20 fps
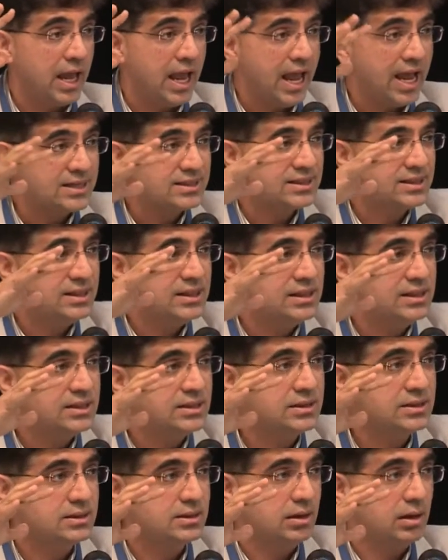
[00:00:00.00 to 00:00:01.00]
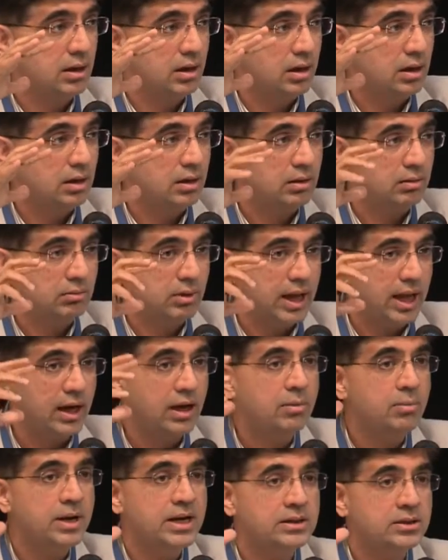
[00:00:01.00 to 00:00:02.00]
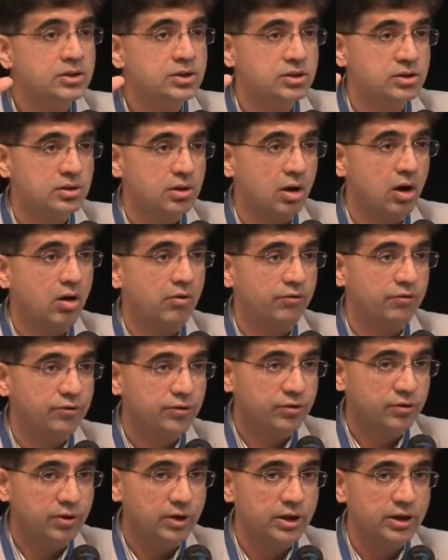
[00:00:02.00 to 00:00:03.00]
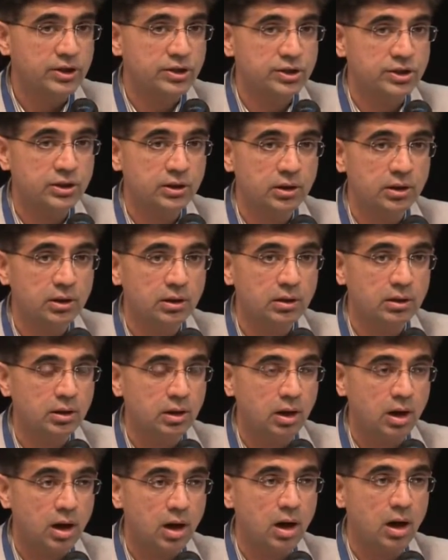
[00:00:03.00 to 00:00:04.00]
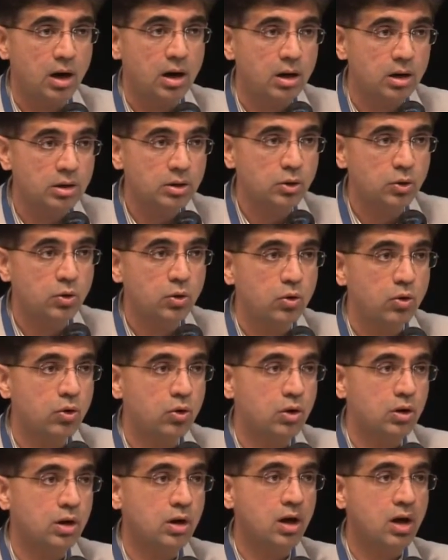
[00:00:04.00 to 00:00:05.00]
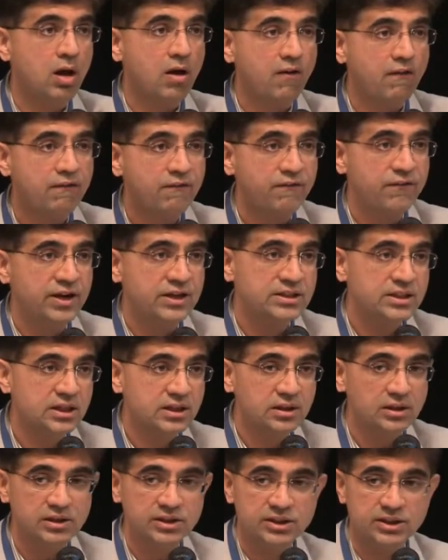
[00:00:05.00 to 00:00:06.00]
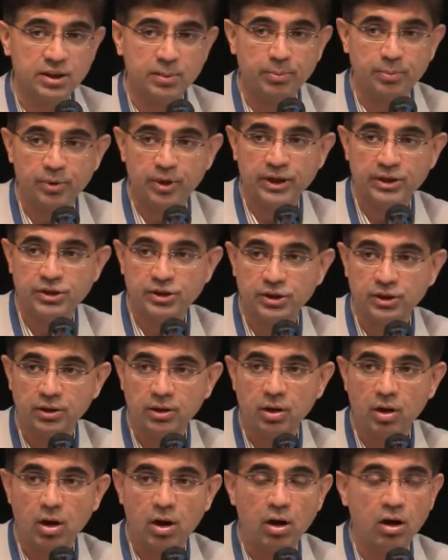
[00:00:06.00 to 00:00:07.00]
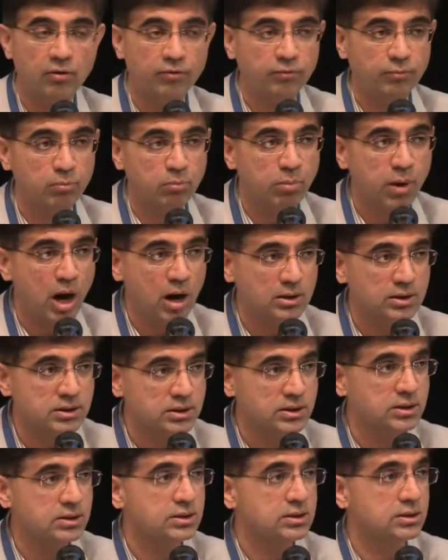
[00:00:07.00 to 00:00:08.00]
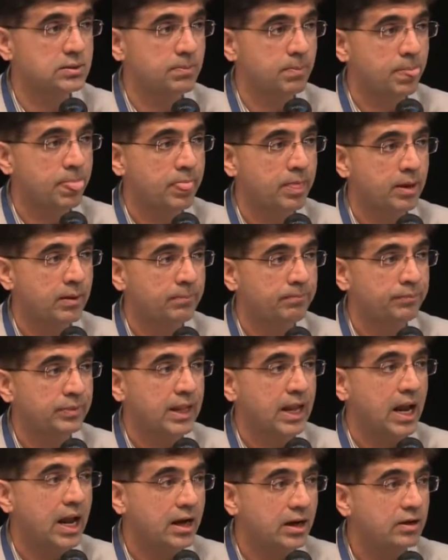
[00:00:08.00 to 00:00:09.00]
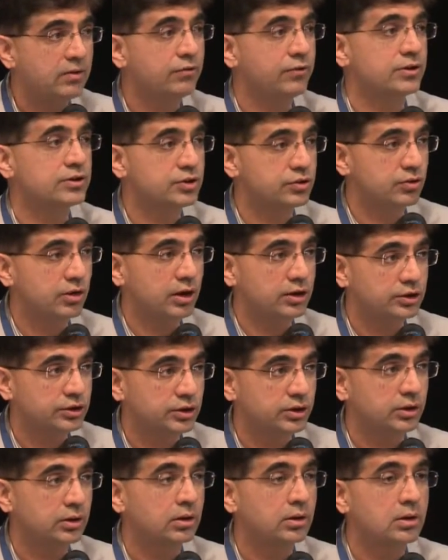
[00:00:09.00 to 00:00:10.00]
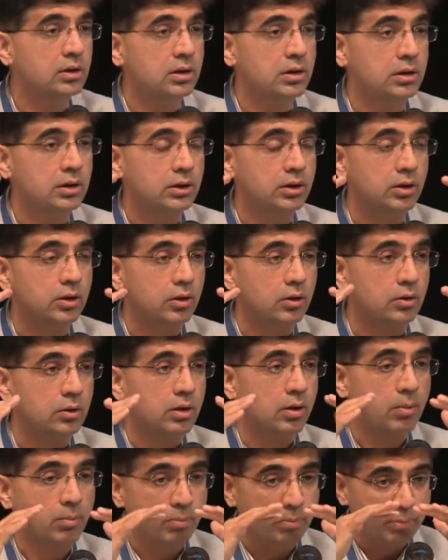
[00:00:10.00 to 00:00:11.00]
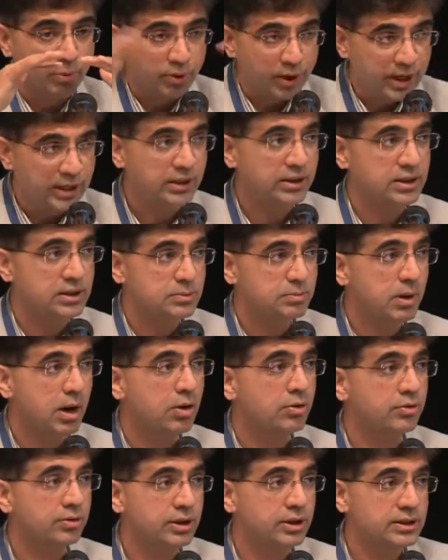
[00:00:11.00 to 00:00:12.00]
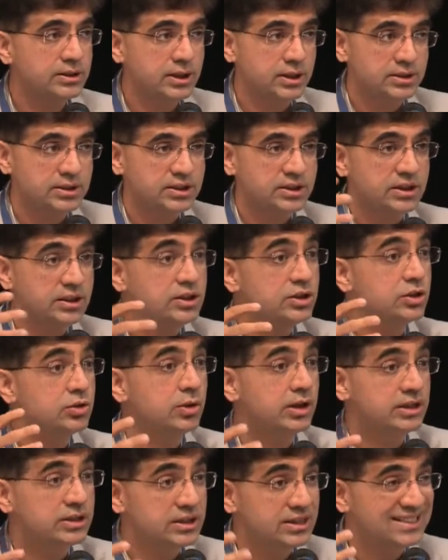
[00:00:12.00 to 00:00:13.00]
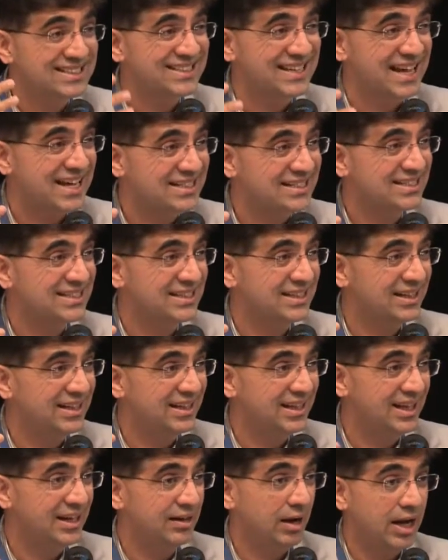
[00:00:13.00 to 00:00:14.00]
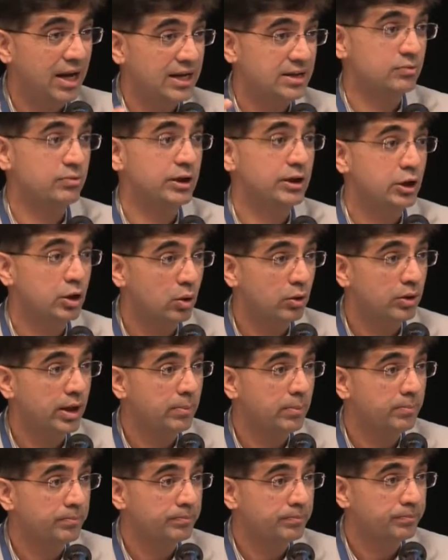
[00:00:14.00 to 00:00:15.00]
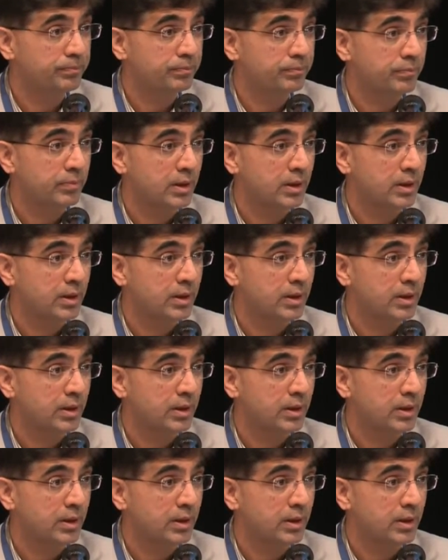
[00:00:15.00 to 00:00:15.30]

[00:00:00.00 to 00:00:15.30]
as these elements of traditional hardcore physical separation of boxes and infrastructure, break these boundaries and cease to exist as we know them,